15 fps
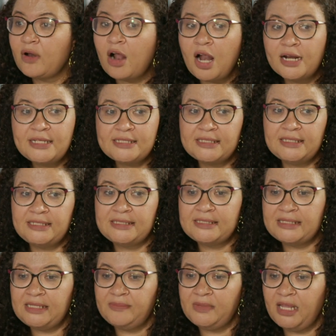honestly
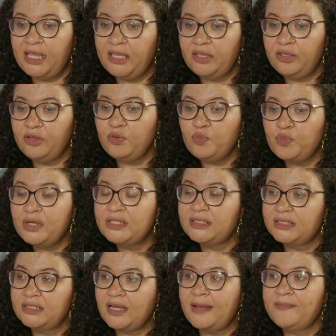seem like you wouldn't
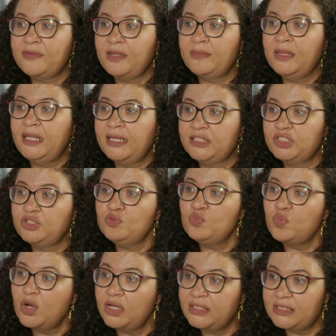adopt them unless you
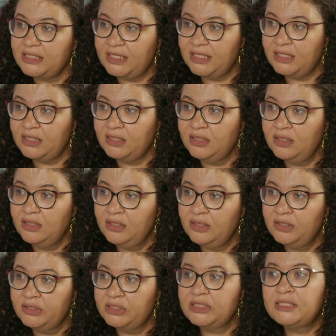wanted
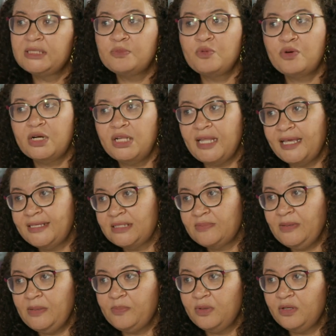to demoralize
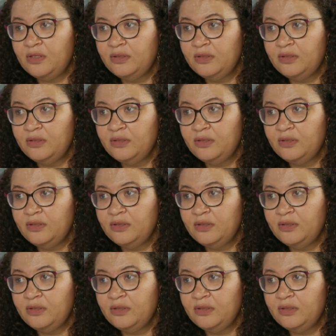people.